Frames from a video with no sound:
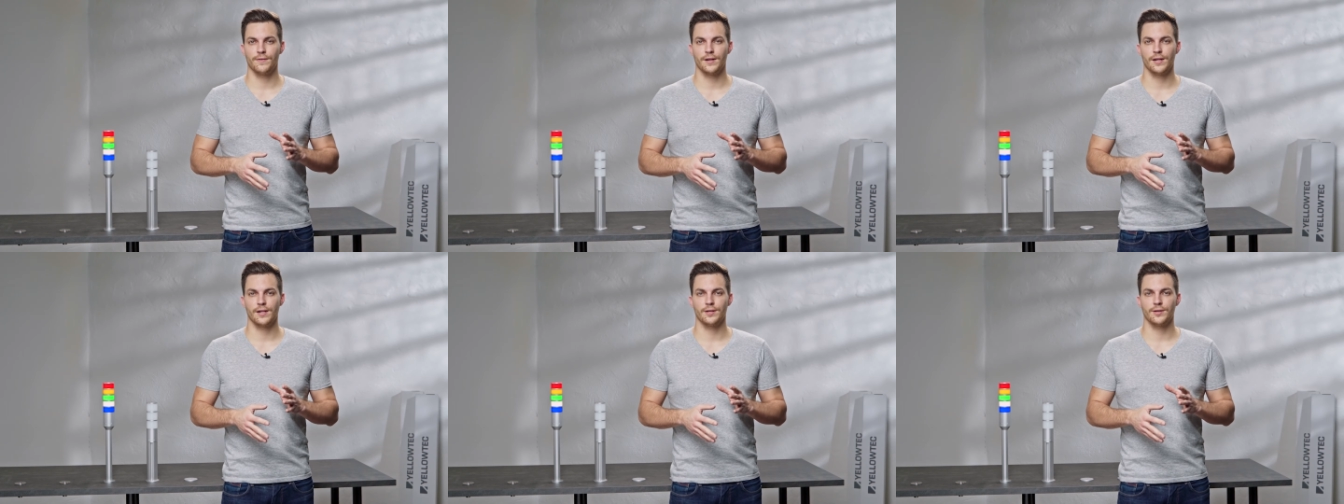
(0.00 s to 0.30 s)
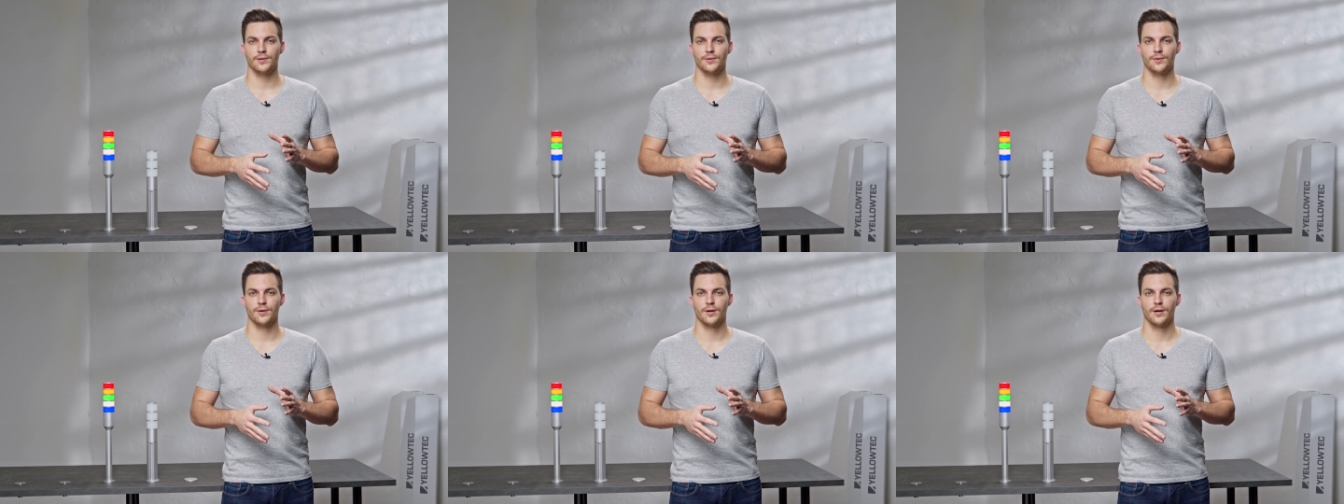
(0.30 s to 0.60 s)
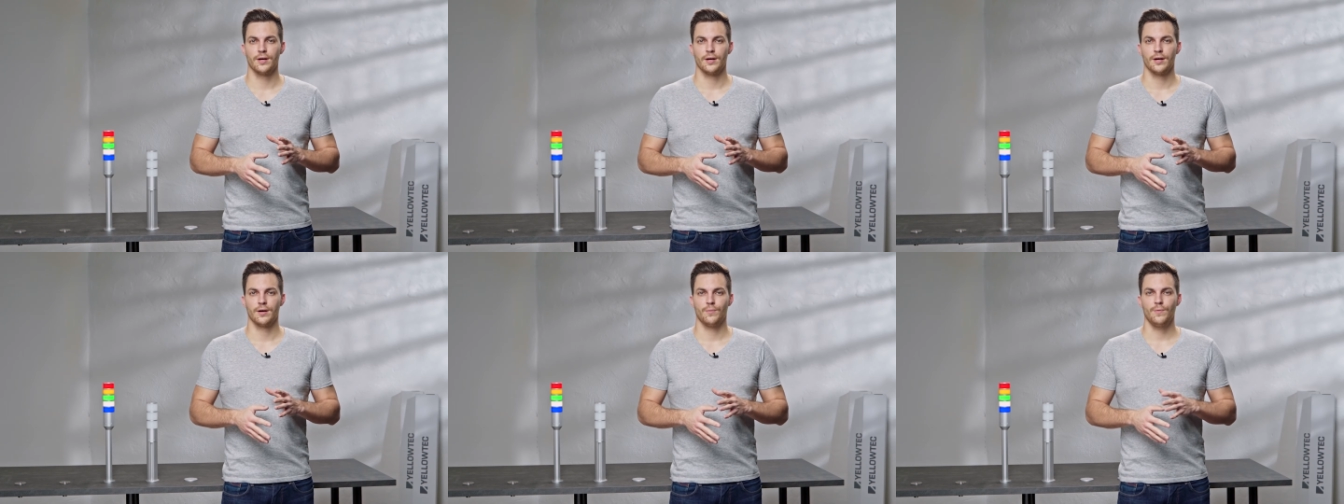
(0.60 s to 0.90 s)
value
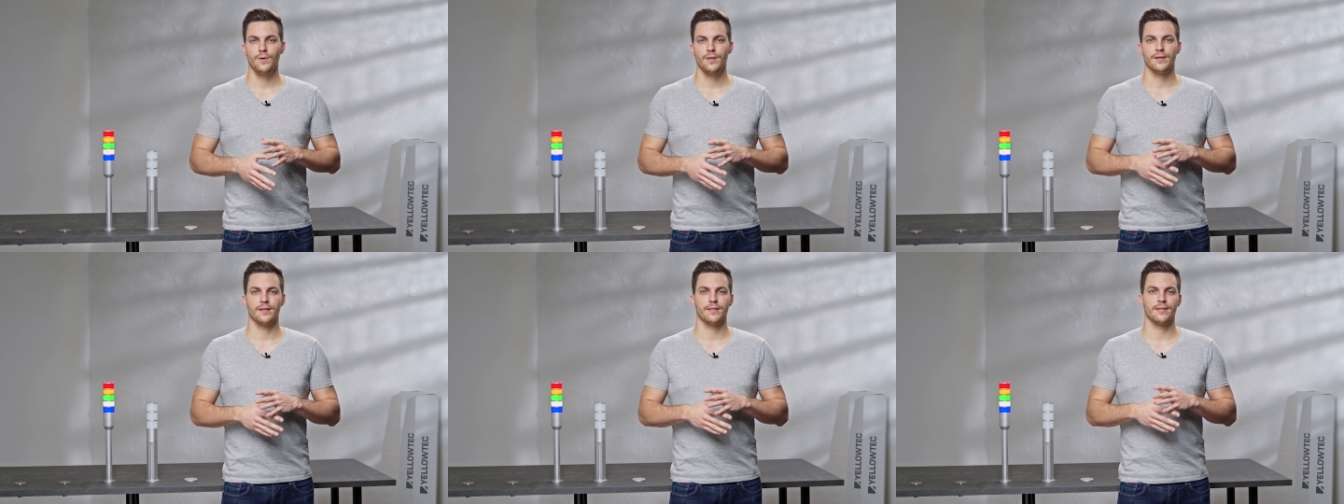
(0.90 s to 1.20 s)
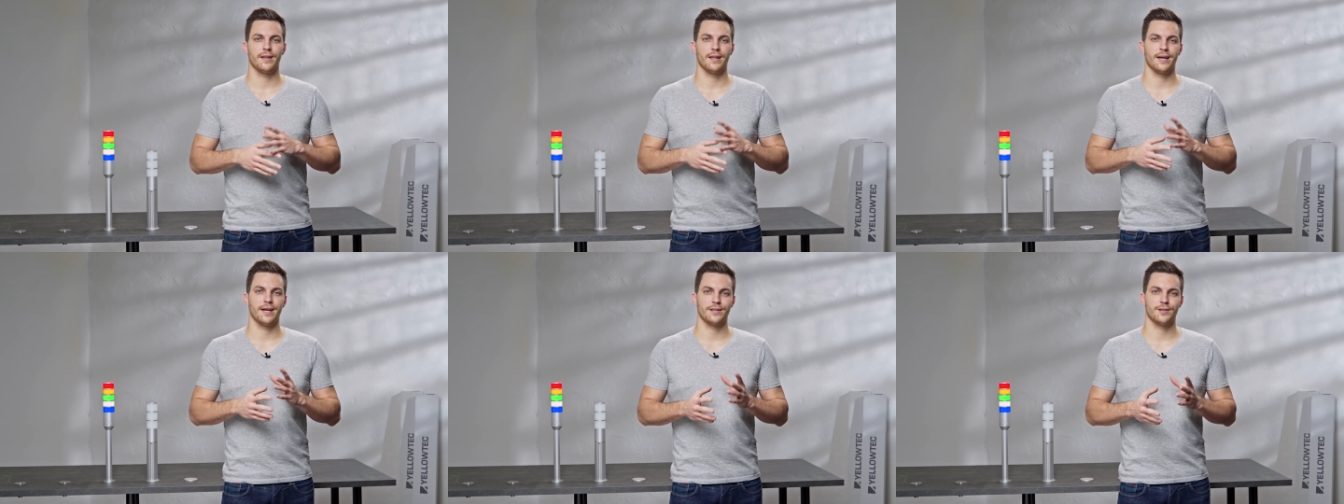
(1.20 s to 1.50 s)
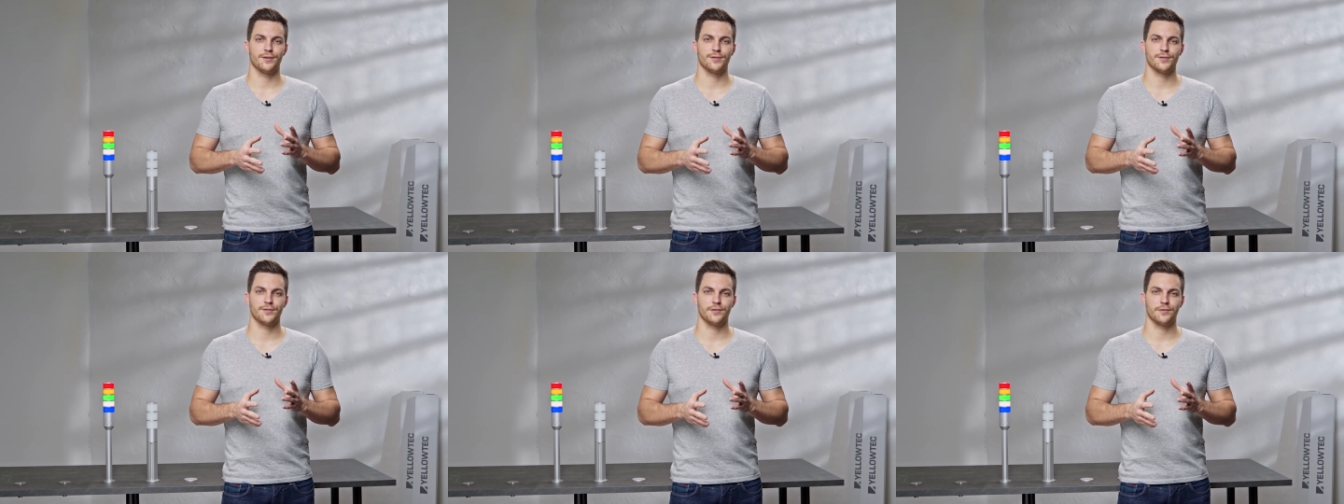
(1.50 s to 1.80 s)
within the
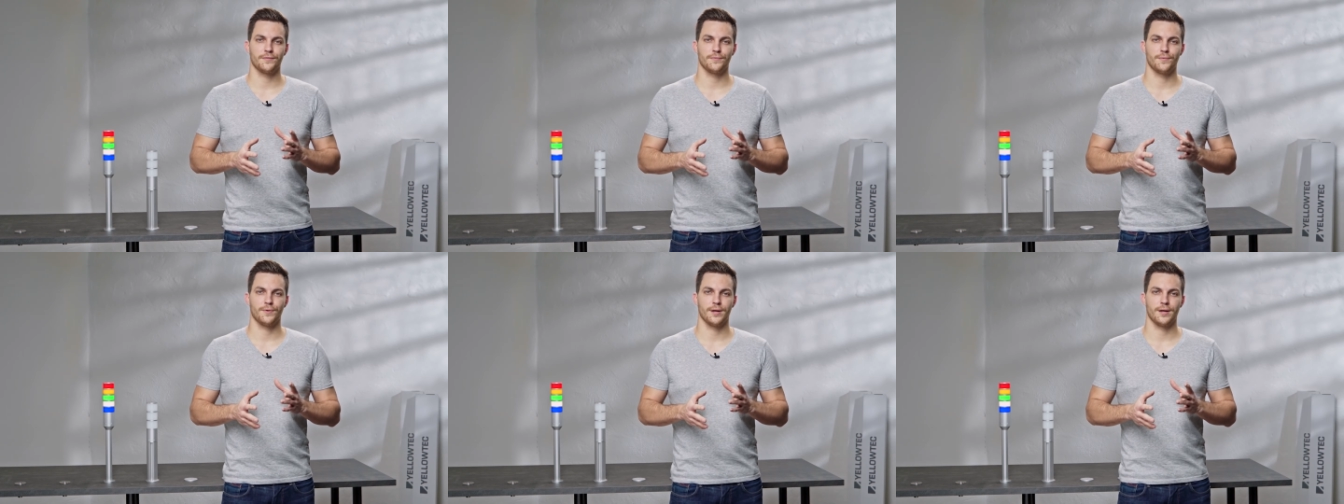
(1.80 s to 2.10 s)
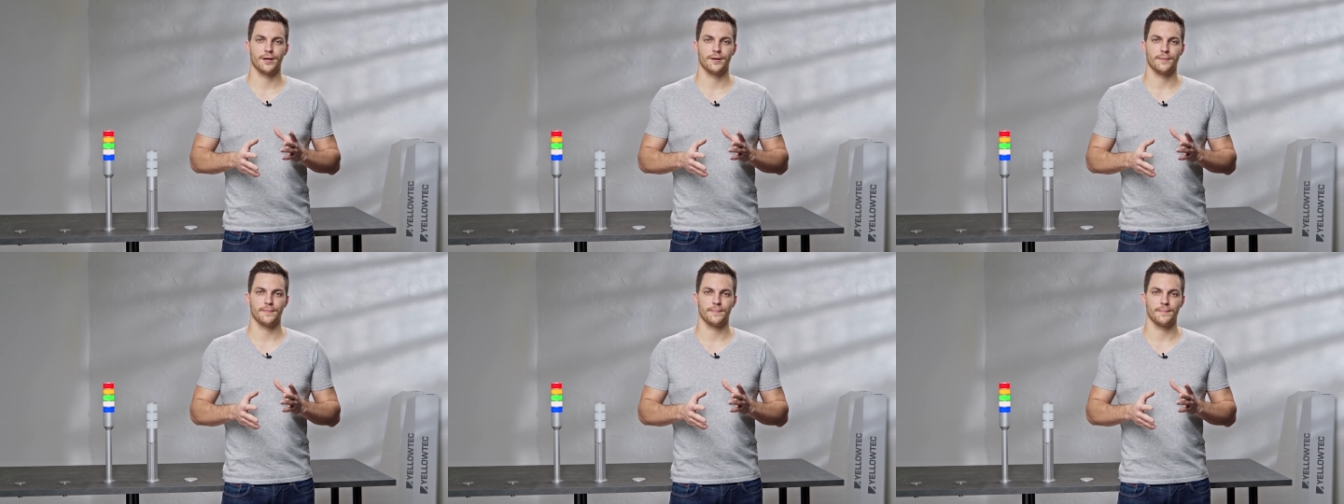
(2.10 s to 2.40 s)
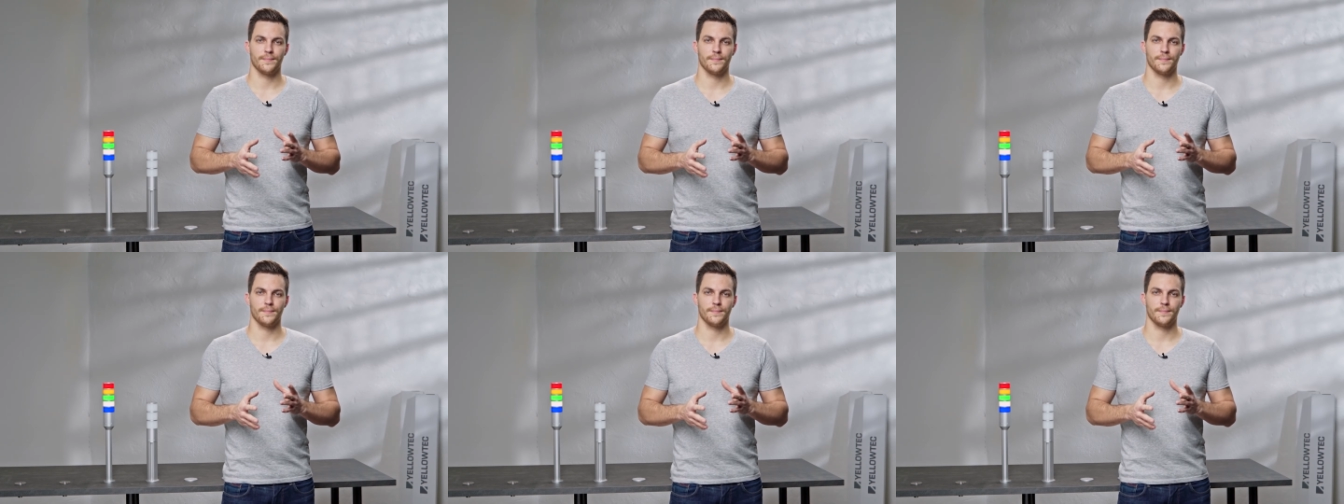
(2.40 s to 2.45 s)
Lighthouse software.